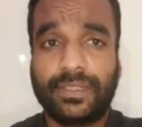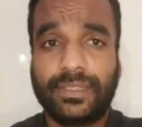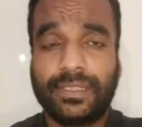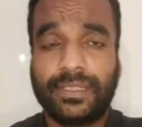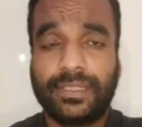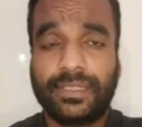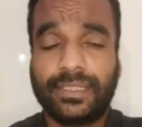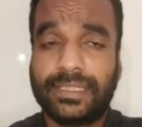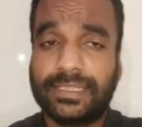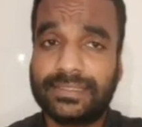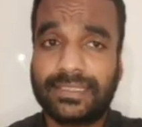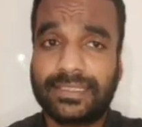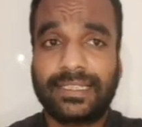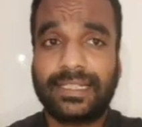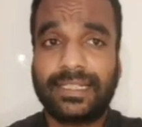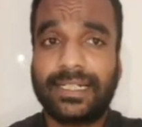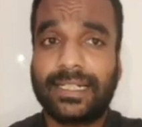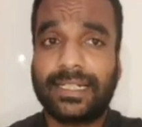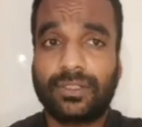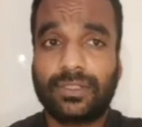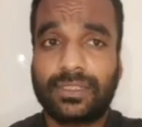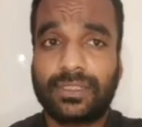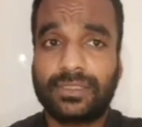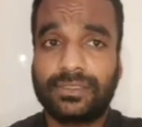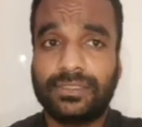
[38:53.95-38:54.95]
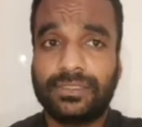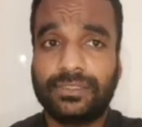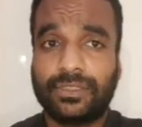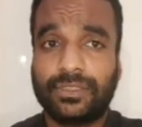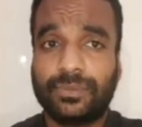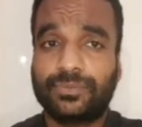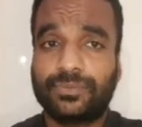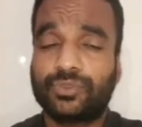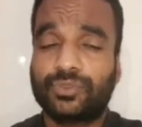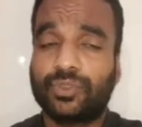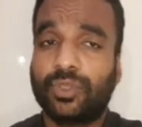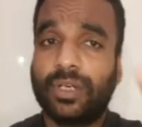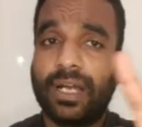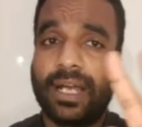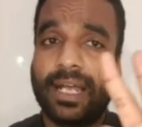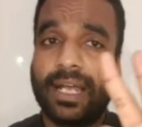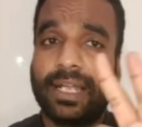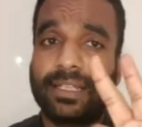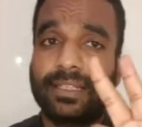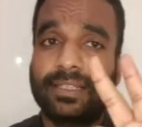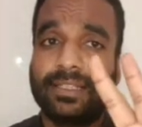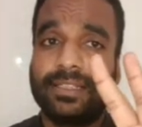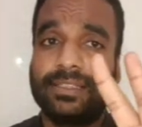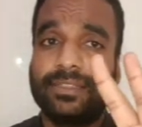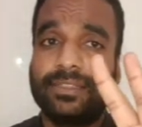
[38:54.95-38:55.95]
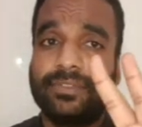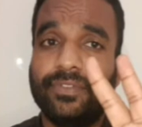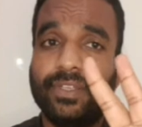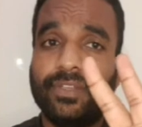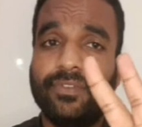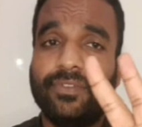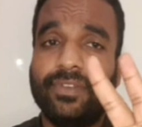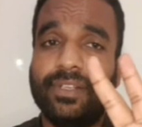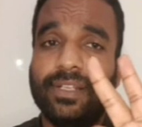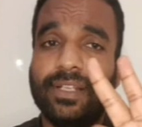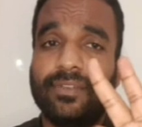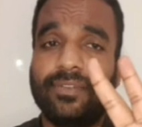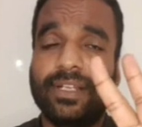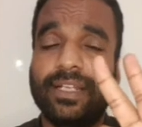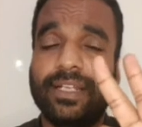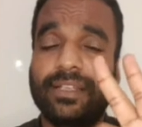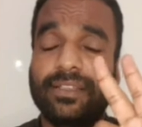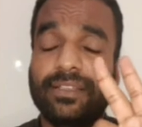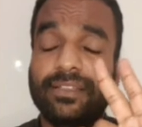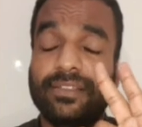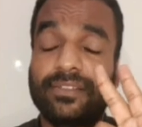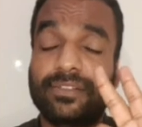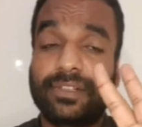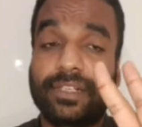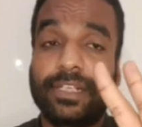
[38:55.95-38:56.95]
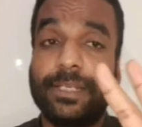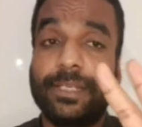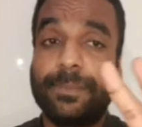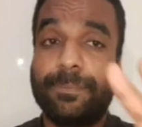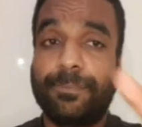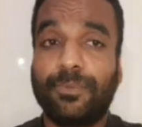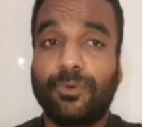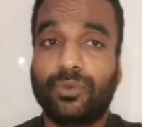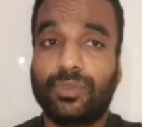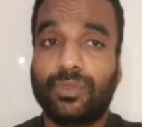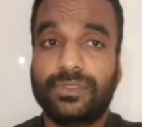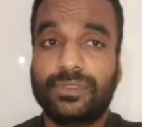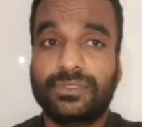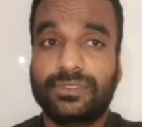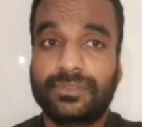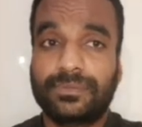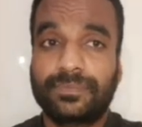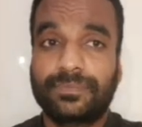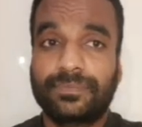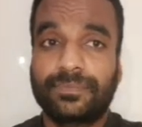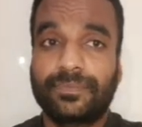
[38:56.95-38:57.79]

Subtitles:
It is a third order system. So at least we will get 3 poles.